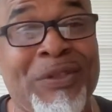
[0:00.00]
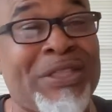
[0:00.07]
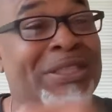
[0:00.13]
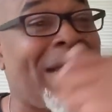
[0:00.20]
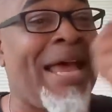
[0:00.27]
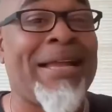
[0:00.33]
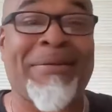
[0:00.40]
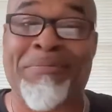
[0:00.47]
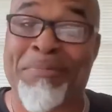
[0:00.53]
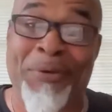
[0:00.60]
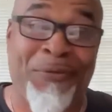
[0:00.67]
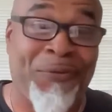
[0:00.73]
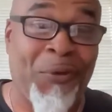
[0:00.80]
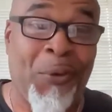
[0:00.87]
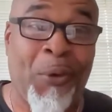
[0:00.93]
Just like
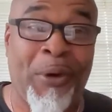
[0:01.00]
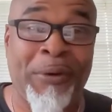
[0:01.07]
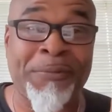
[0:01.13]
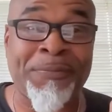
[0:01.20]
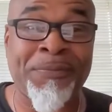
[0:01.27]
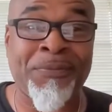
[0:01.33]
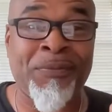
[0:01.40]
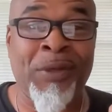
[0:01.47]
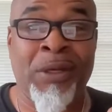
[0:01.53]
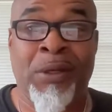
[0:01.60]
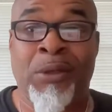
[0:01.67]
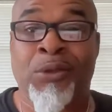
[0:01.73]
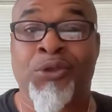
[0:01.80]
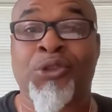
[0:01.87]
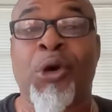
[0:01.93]
before.
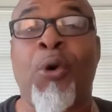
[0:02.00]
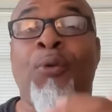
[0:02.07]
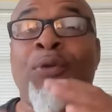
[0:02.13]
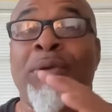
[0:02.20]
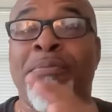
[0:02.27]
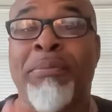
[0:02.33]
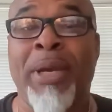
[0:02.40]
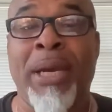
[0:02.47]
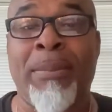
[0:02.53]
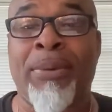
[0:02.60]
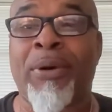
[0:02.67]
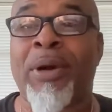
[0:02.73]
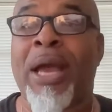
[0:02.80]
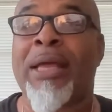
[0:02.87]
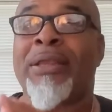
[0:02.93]
So
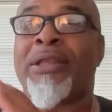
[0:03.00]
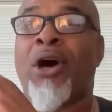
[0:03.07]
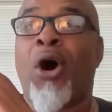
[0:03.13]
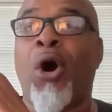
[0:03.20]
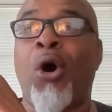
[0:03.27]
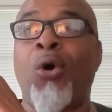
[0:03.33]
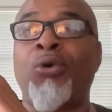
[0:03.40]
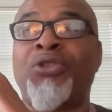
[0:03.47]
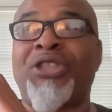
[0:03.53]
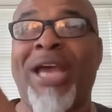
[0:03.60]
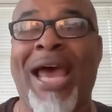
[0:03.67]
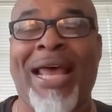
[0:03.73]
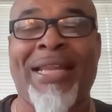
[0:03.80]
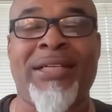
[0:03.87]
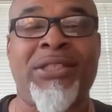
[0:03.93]
remember, the whole
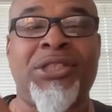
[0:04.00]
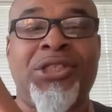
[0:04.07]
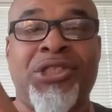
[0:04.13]
challenge